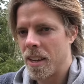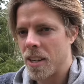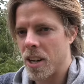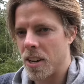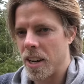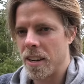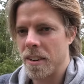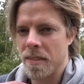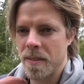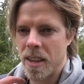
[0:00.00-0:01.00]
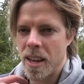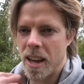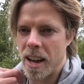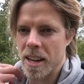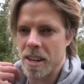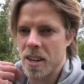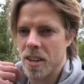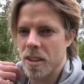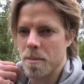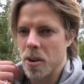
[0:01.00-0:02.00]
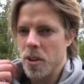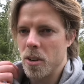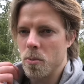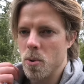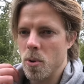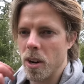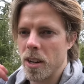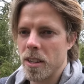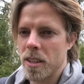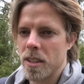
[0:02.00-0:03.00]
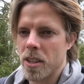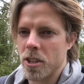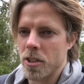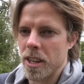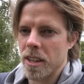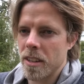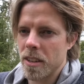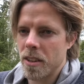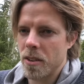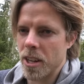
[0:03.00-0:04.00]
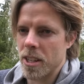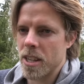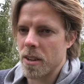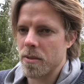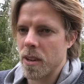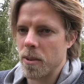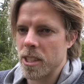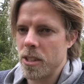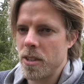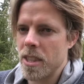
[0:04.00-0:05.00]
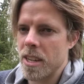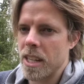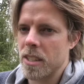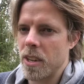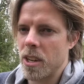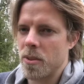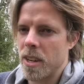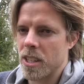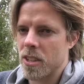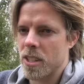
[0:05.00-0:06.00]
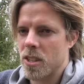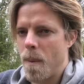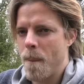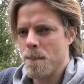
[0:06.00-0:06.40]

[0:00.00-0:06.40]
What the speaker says: cardigan and merino wool hoodie. Great stuff. I'll see you in the next video. XXO.